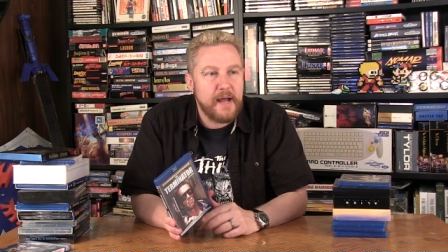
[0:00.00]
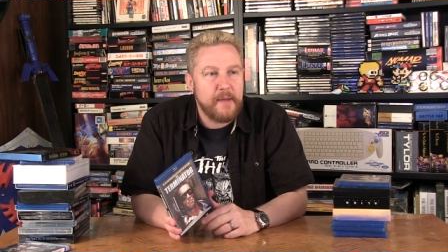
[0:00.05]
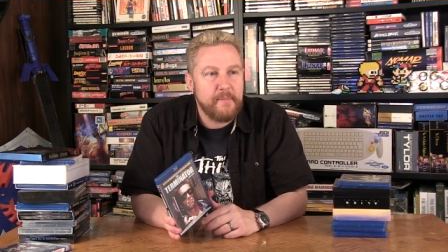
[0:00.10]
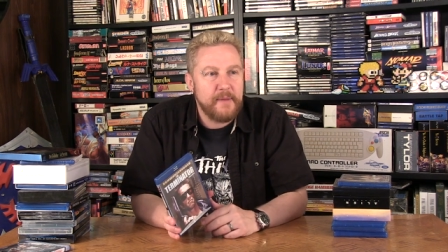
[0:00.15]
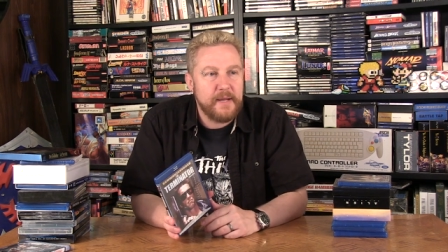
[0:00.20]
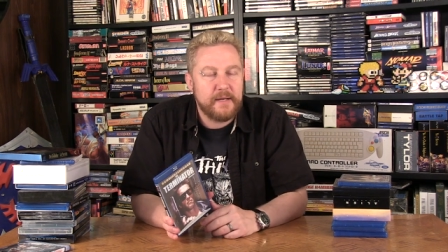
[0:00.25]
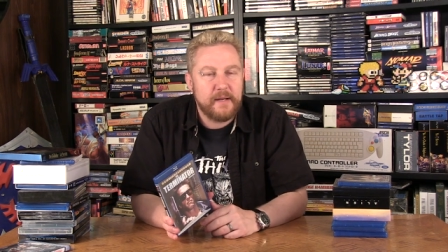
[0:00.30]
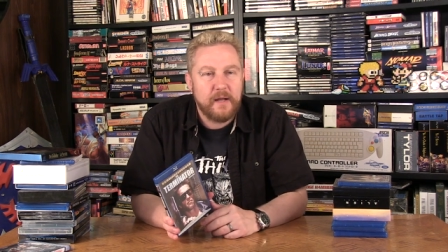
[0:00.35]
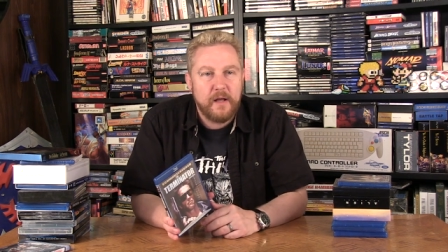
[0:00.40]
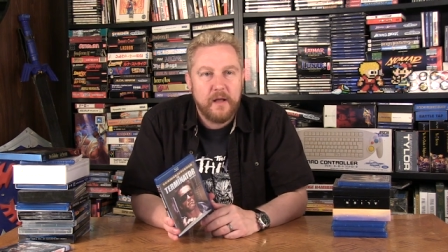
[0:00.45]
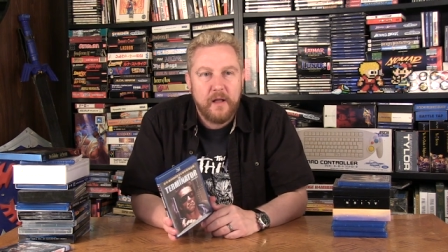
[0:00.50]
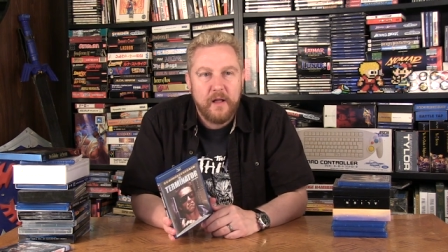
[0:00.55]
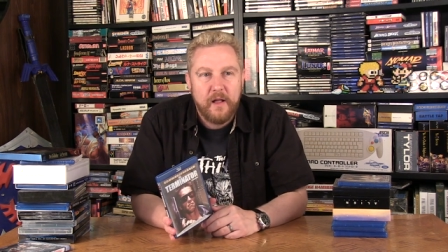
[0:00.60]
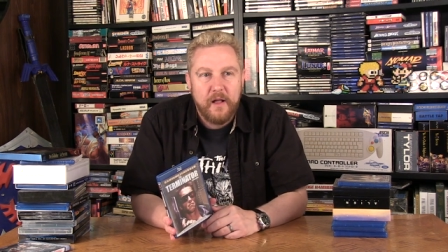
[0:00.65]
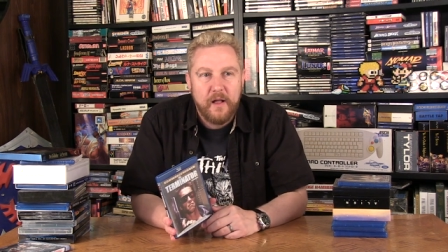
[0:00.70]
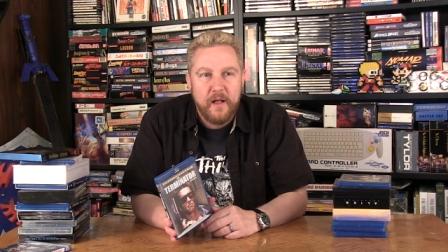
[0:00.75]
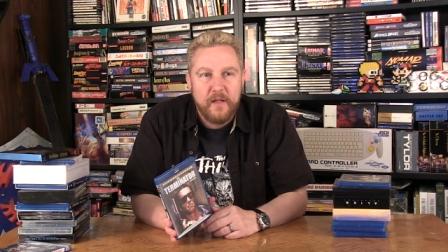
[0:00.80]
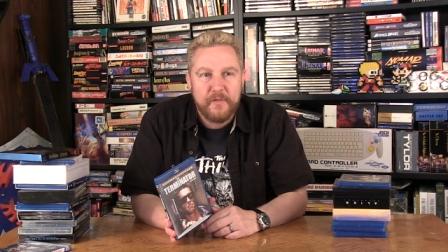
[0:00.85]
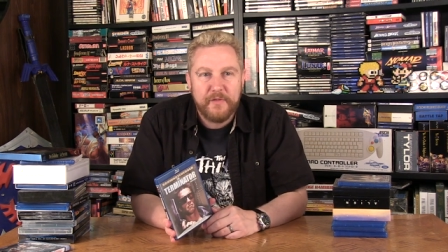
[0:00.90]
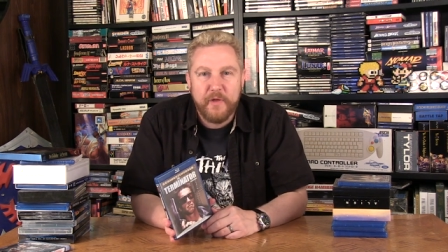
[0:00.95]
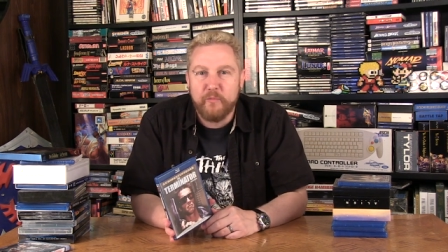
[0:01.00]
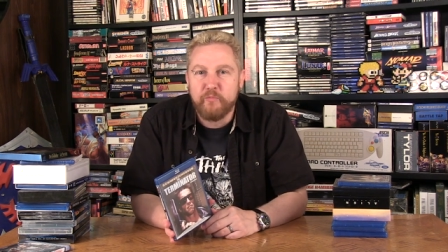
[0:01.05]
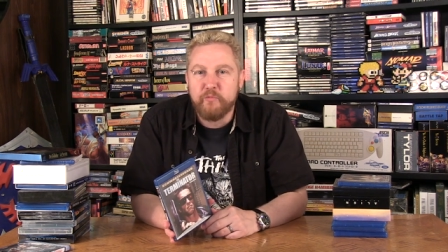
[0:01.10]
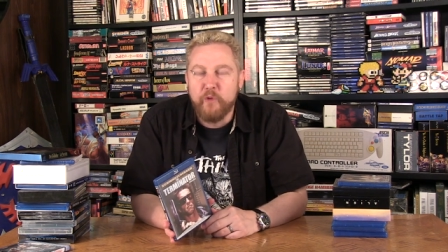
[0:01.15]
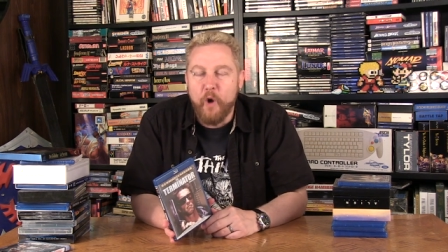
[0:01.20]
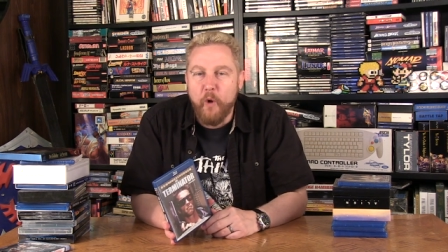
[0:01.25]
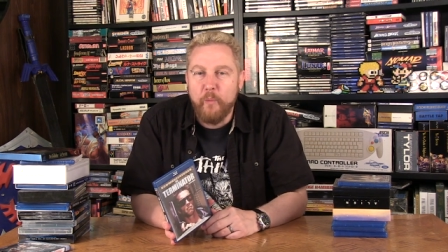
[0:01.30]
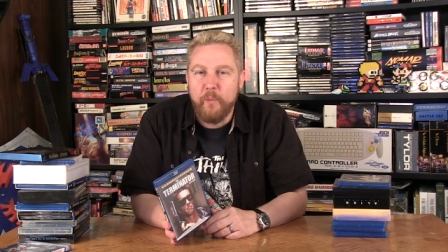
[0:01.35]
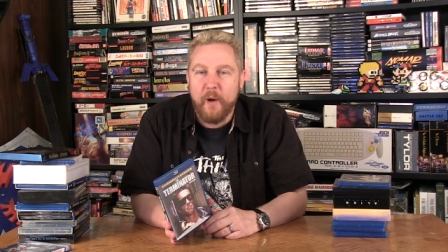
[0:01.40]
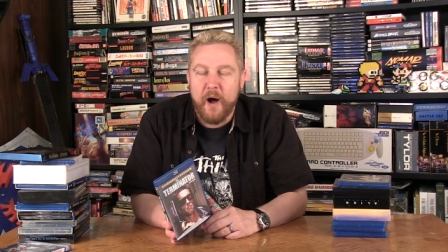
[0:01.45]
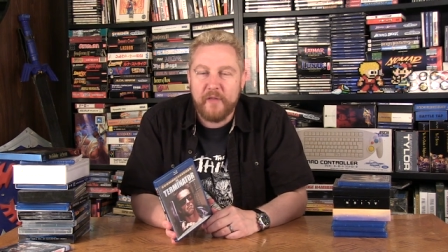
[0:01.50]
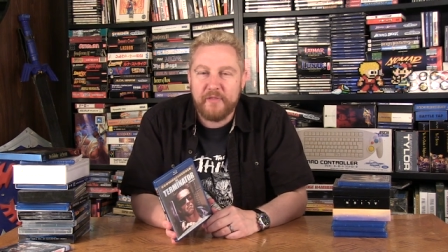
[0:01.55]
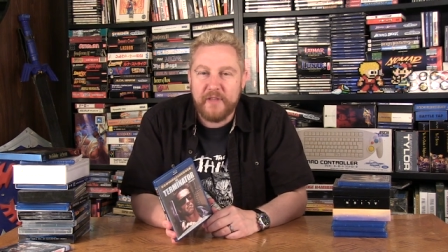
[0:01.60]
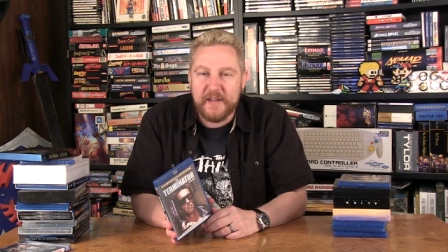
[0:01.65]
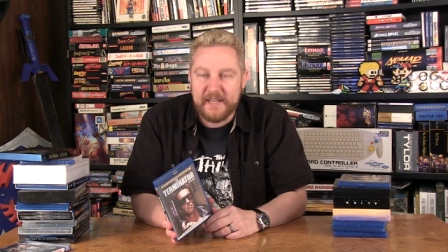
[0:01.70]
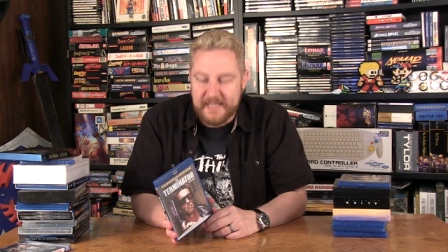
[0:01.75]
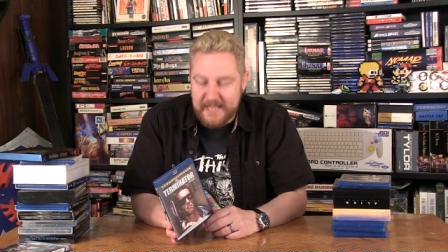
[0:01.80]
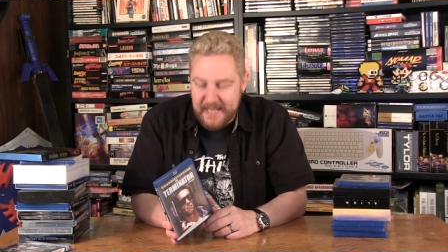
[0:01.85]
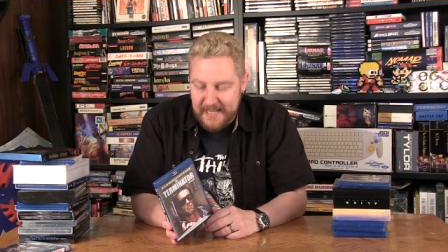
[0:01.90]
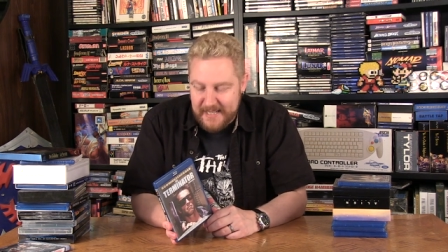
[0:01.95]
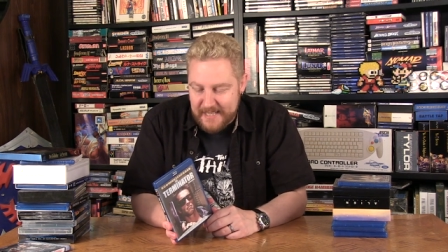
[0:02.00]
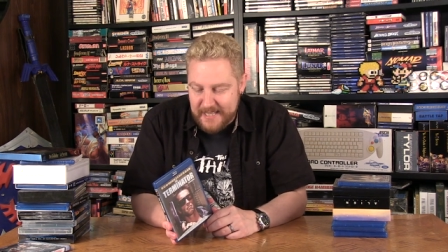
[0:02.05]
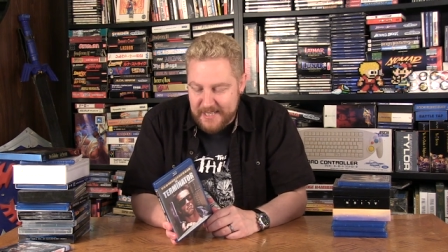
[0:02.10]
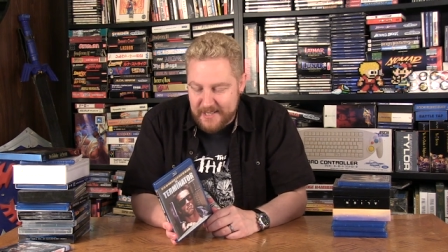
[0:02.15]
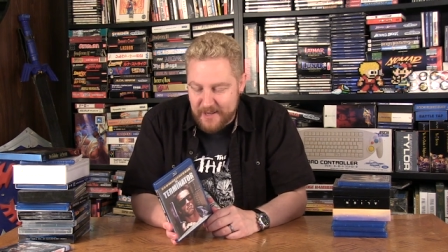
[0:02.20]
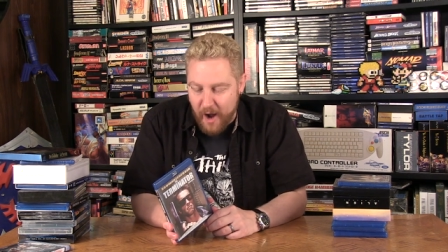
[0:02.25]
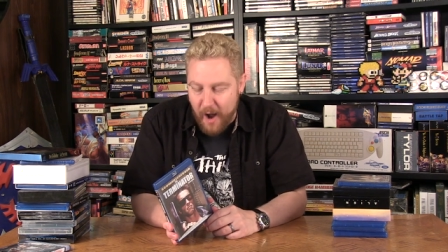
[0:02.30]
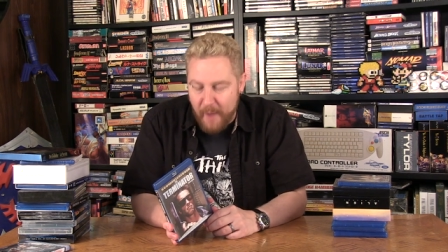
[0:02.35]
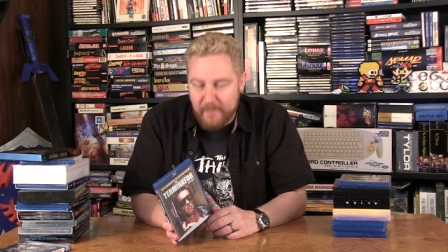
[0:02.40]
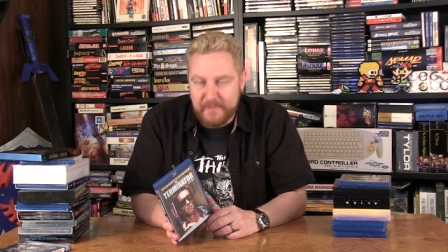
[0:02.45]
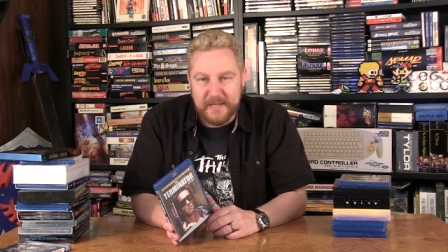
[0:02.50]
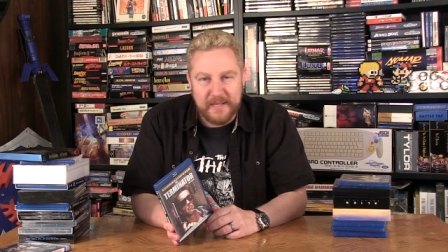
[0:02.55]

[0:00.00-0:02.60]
I mean, the robot that didn't stop